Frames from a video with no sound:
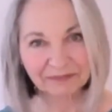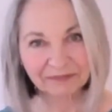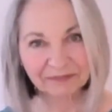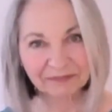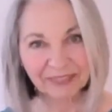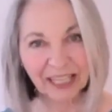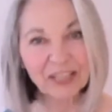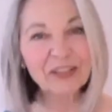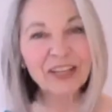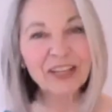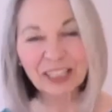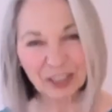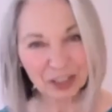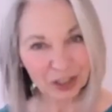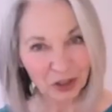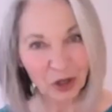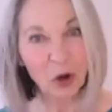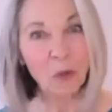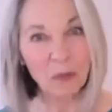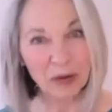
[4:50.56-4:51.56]
And you get
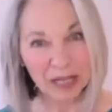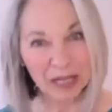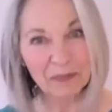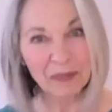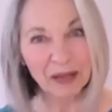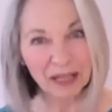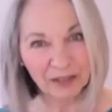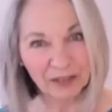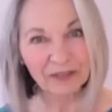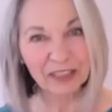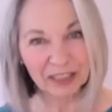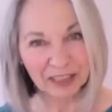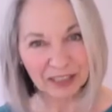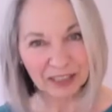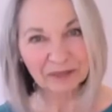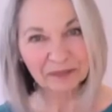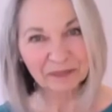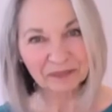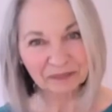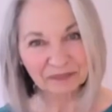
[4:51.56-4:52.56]
so many
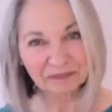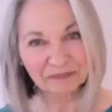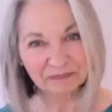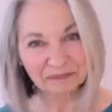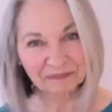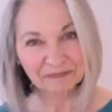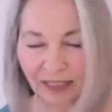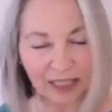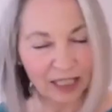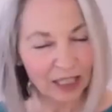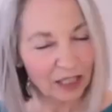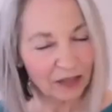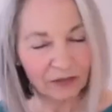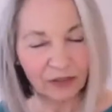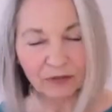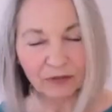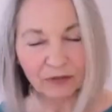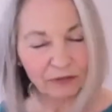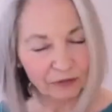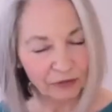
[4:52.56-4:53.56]
benefits.
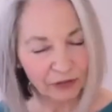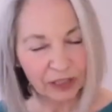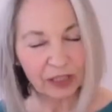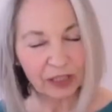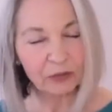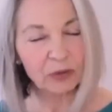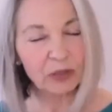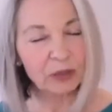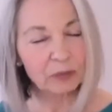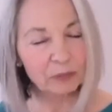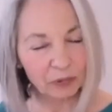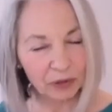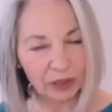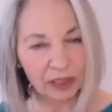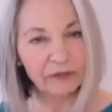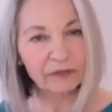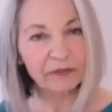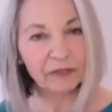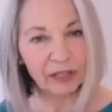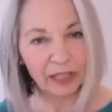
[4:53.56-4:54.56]
Even frequent,
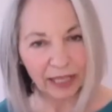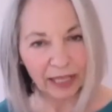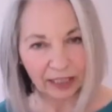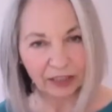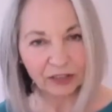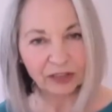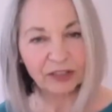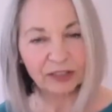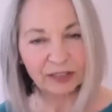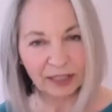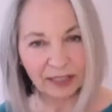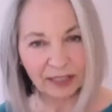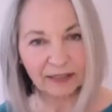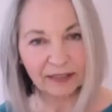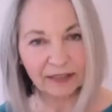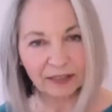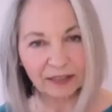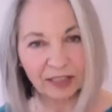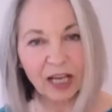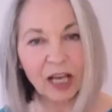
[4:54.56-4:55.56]
brief
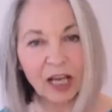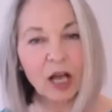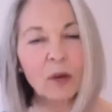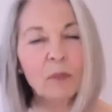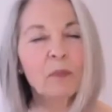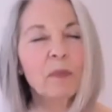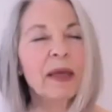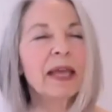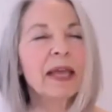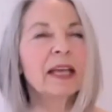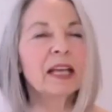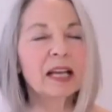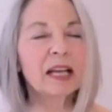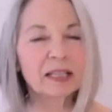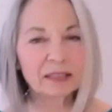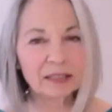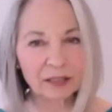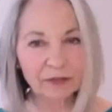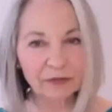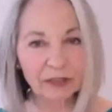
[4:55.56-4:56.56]
exercises make a
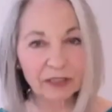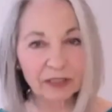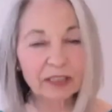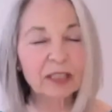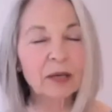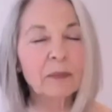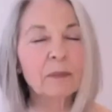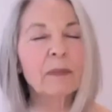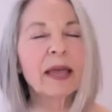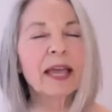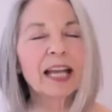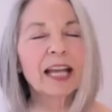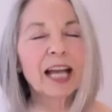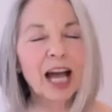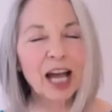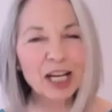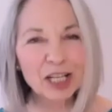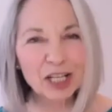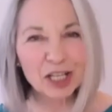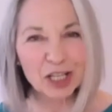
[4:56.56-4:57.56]
difference, make
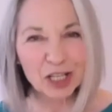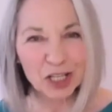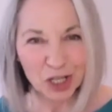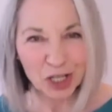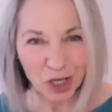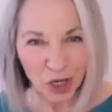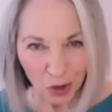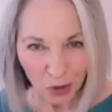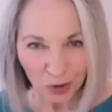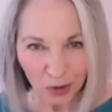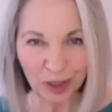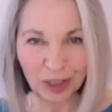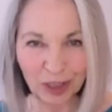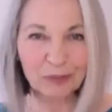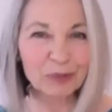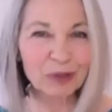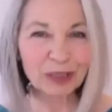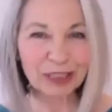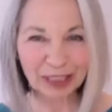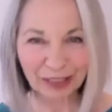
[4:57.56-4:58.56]
a
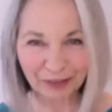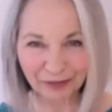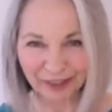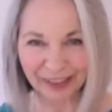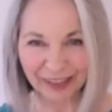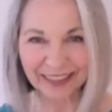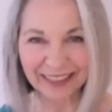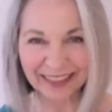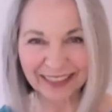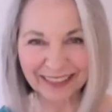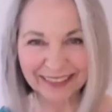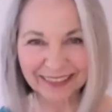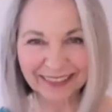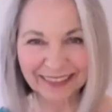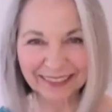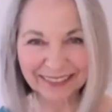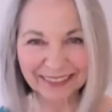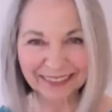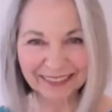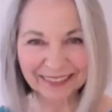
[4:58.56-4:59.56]
noticeable difference.
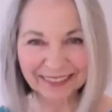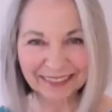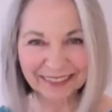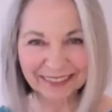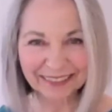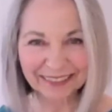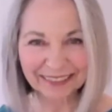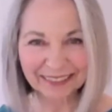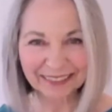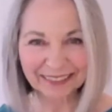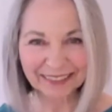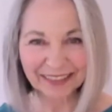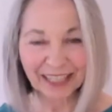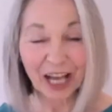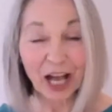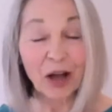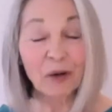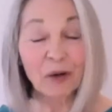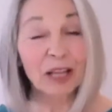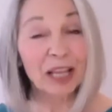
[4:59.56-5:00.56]

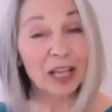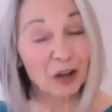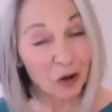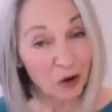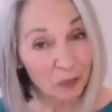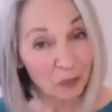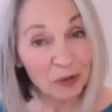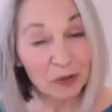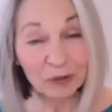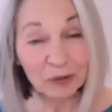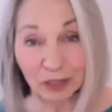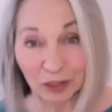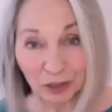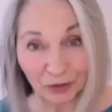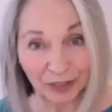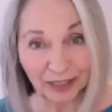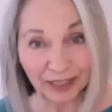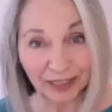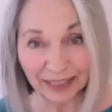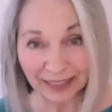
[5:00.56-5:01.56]
Well, I hope you
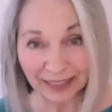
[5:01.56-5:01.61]
enjoyed this